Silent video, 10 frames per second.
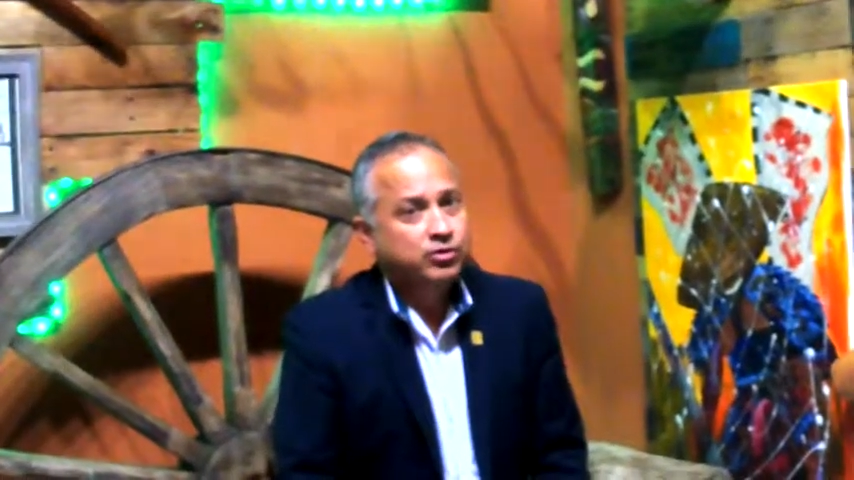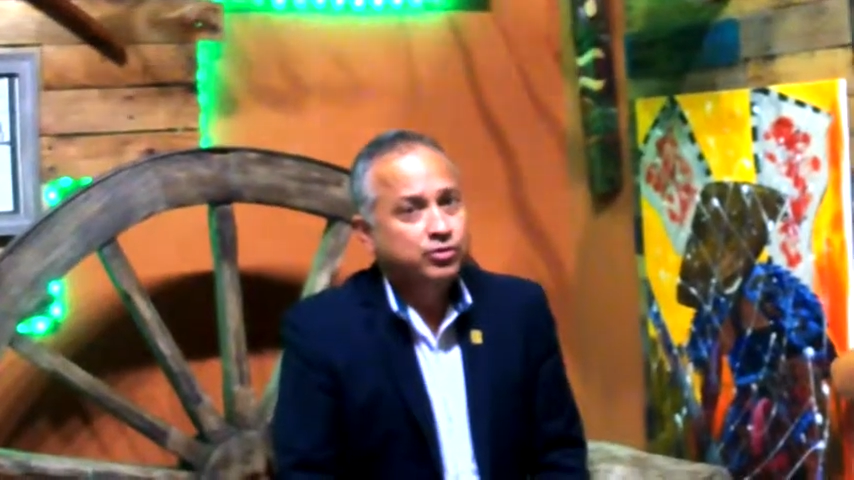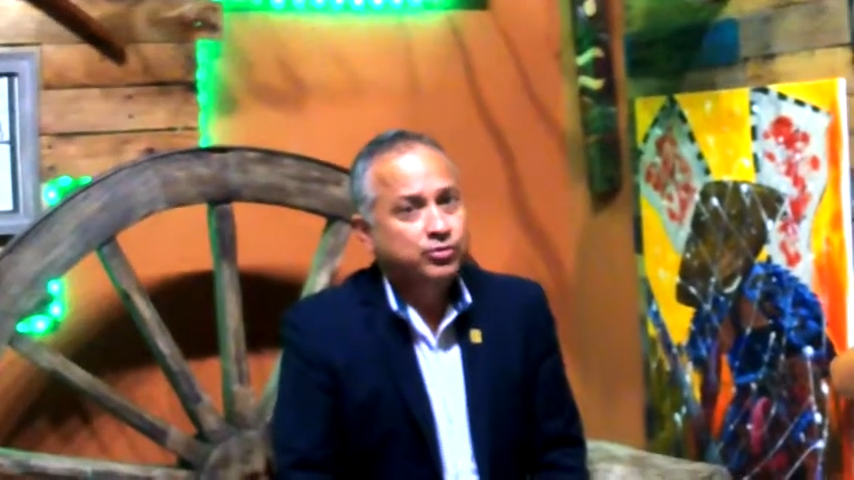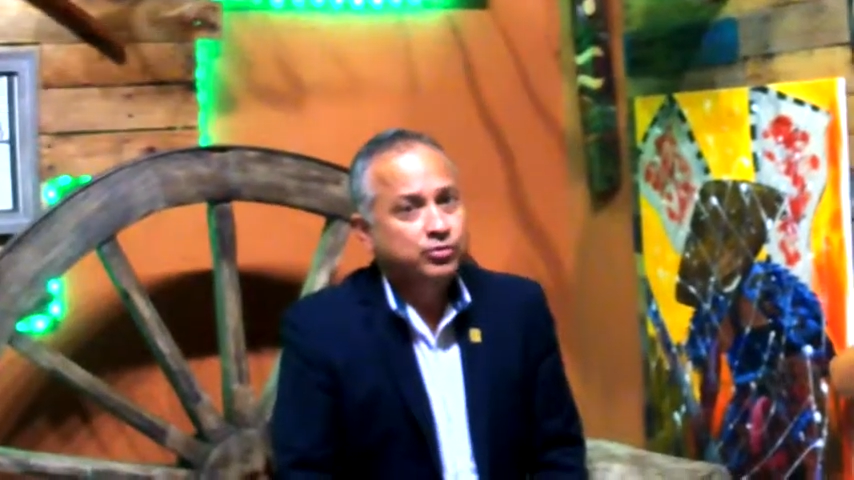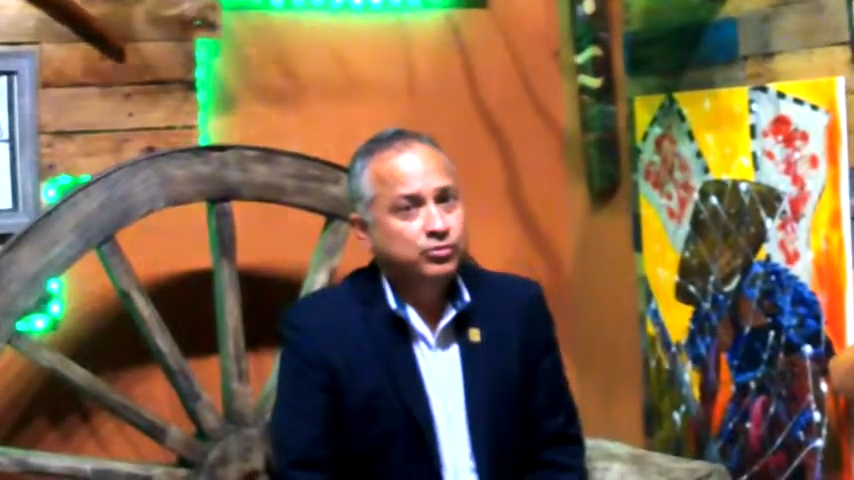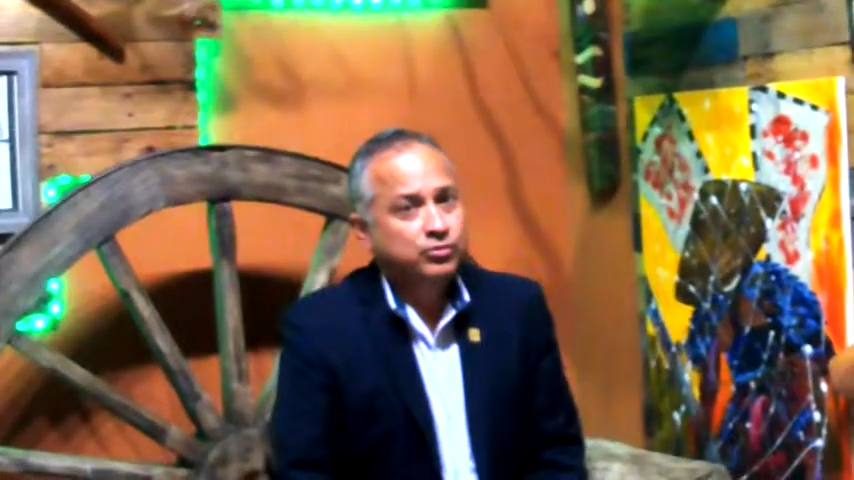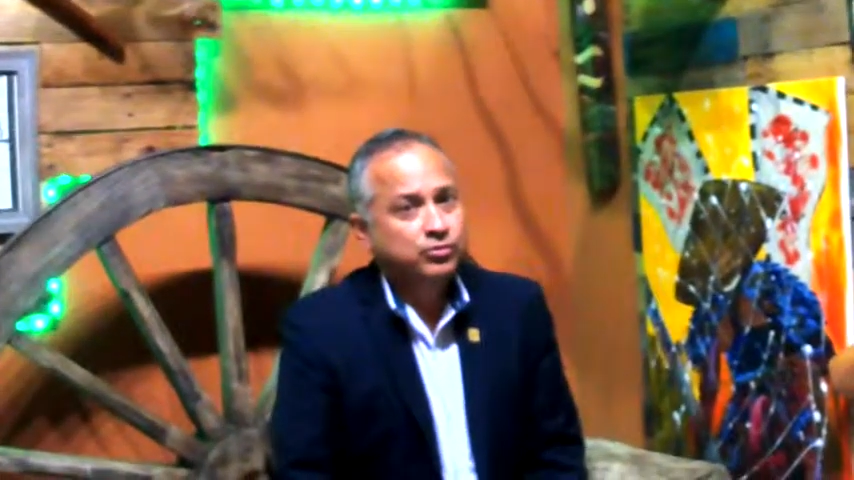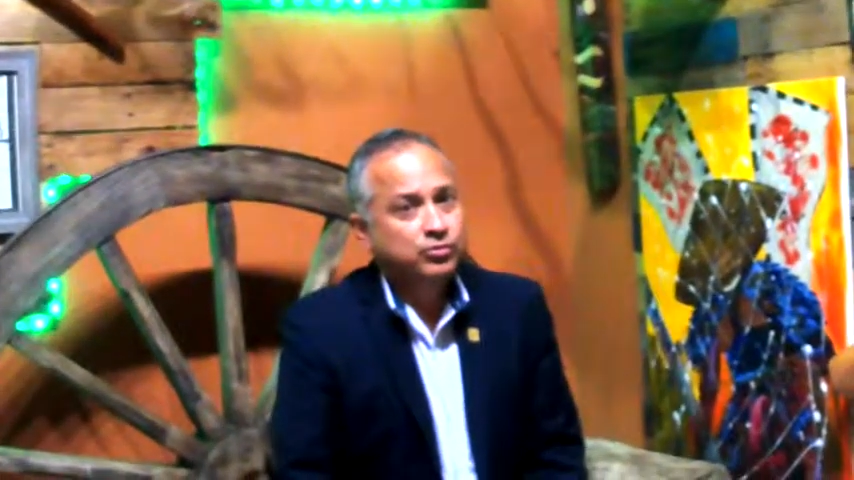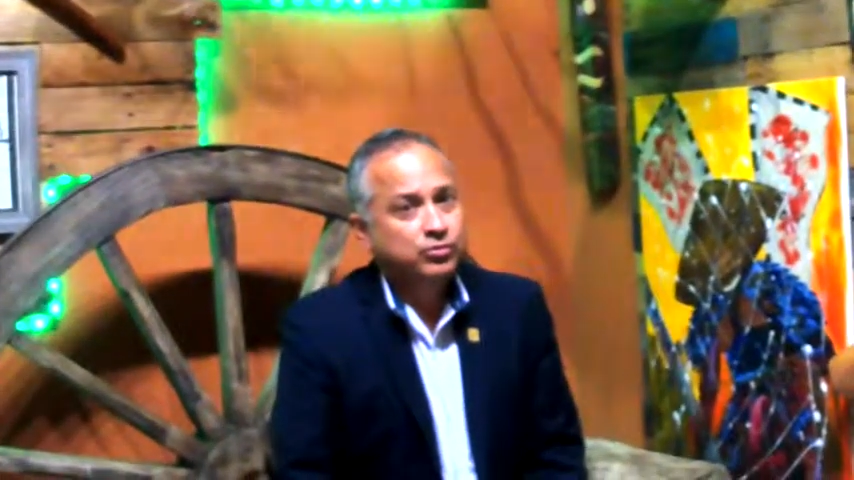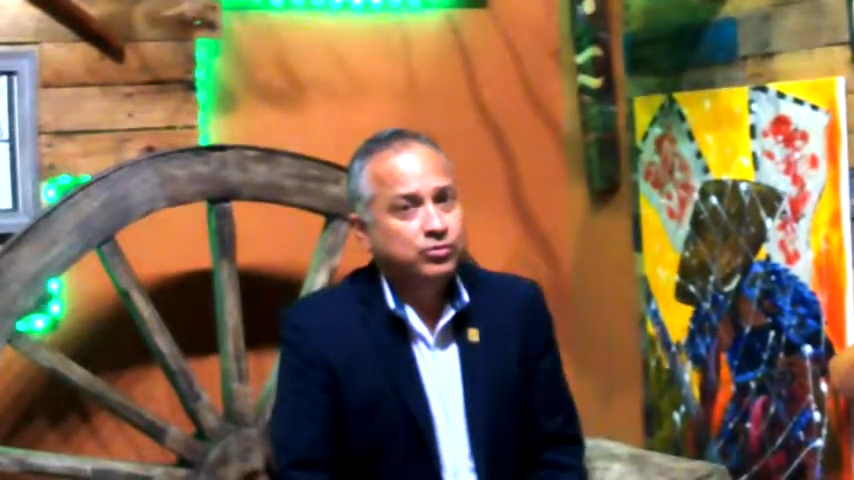
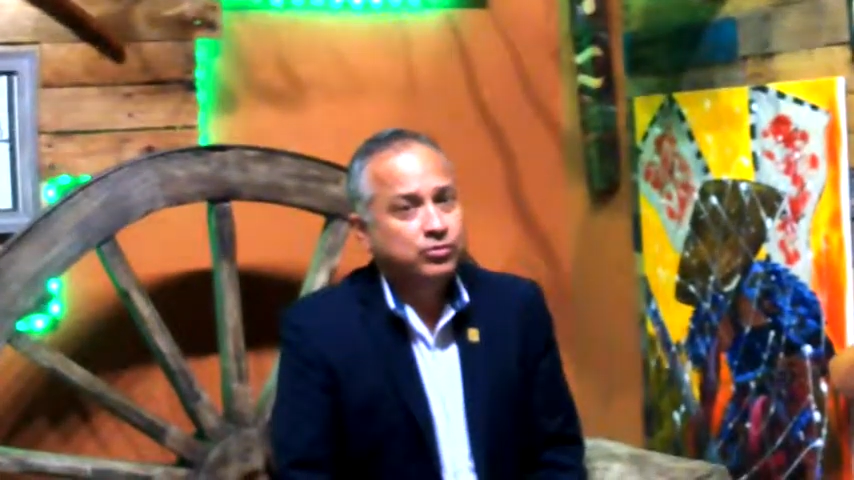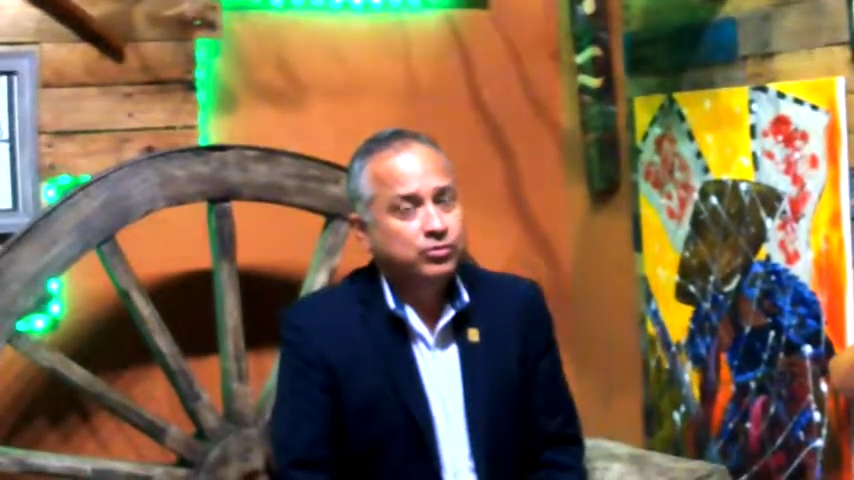to